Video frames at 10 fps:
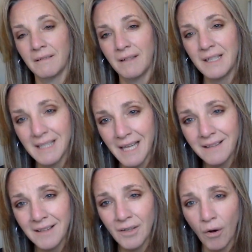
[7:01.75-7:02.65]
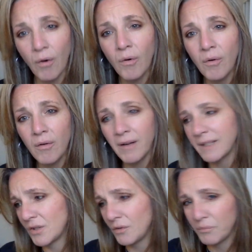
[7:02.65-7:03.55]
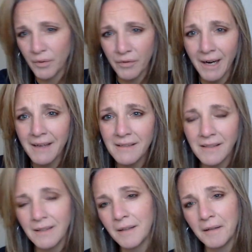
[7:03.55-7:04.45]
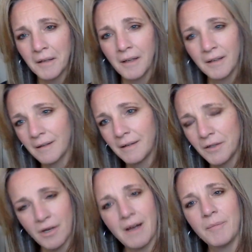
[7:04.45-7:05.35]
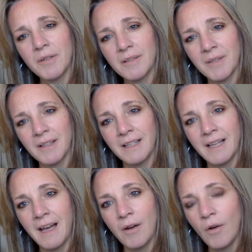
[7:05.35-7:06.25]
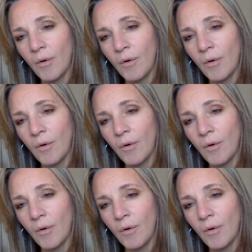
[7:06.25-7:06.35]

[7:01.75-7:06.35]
Is that the goal as you progress in a job or something like that?